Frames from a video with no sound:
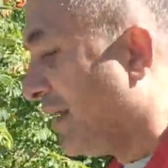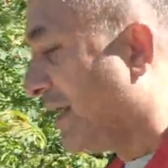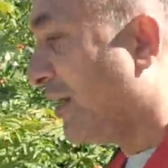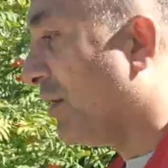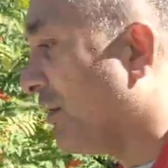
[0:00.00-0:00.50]

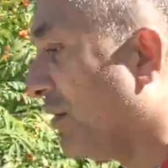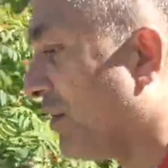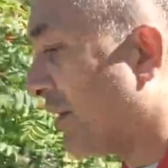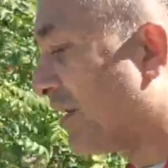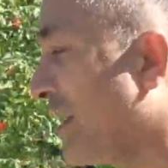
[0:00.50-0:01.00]
you know,
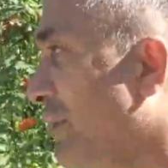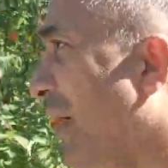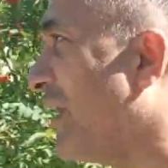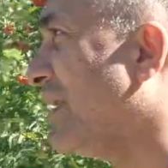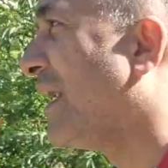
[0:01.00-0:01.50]
or keep
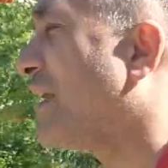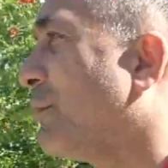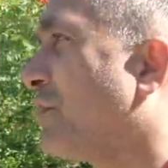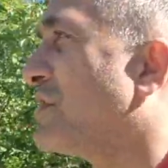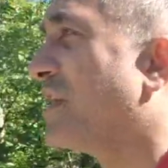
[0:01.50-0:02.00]
80,
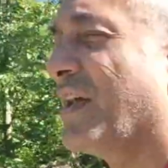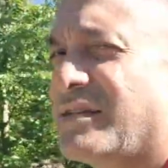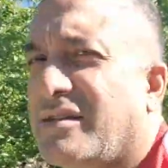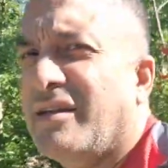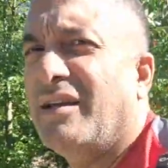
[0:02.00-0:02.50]

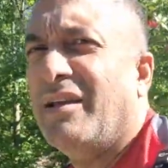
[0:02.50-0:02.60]
90%